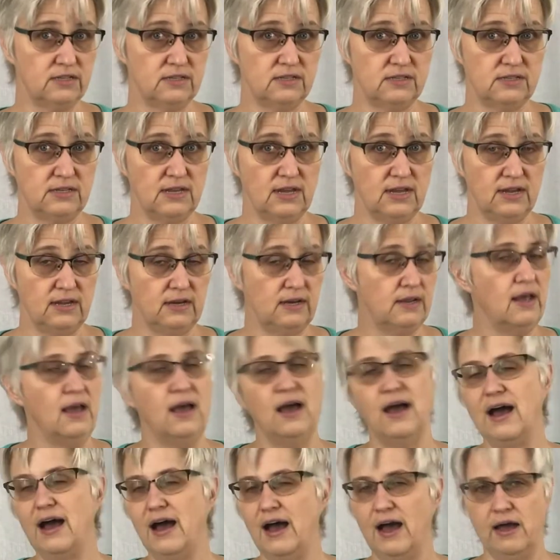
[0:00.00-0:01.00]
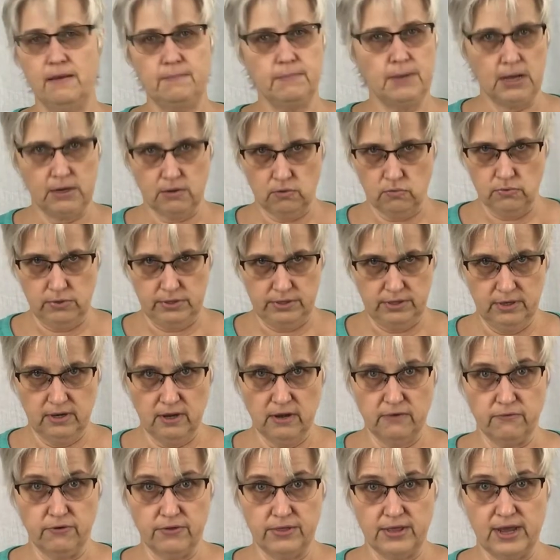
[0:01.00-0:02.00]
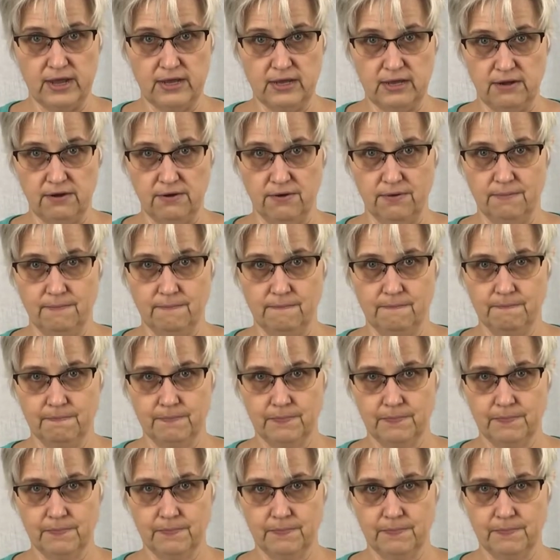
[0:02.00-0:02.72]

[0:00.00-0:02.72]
to state, I'm not going to cover that here.